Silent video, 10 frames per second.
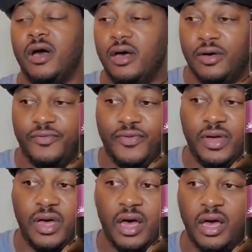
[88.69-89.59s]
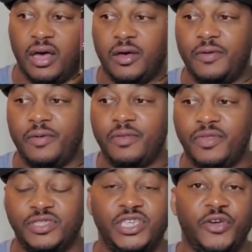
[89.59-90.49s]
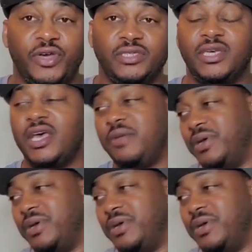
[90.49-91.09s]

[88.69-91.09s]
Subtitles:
of the series,